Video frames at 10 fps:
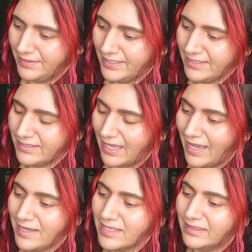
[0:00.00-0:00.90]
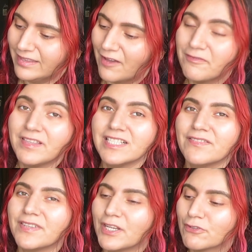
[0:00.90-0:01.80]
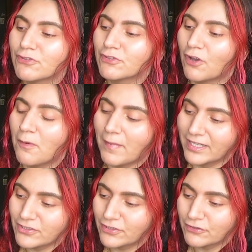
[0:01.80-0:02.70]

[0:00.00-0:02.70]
These, I love these videos so much.